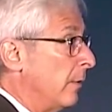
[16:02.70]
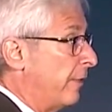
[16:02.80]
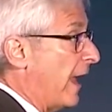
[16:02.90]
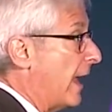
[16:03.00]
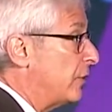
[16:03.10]

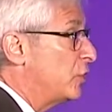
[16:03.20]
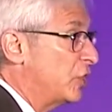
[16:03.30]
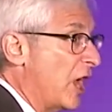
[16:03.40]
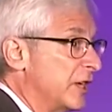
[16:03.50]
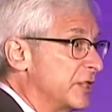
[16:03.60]
than
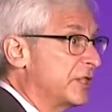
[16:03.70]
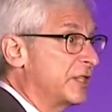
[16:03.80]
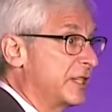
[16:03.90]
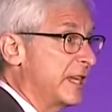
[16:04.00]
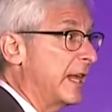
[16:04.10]
just
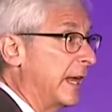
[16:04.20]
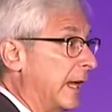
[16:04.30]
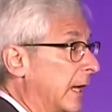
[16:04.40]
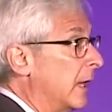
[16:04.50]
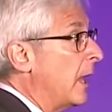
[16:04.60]

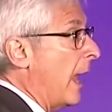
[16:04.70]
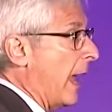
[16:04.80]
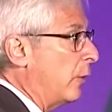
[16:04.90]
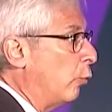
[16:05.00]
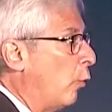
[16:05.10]
sitting
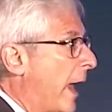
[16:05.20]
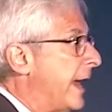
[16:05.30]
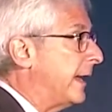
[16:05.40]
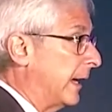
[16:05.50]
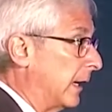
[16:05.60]
and
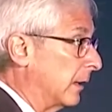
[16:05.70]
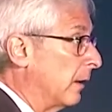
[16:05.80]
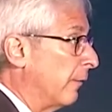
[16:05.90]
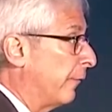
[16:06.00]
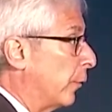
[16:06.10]
waiting
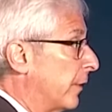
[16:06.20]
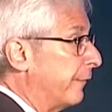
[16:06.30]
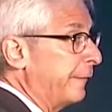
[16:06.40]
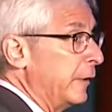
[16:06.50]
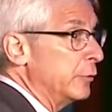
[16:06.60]
for the
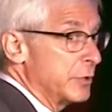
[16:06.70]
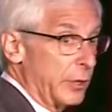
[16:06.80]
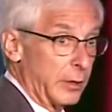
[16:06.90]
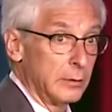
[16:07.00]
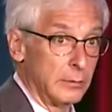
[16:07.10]
future.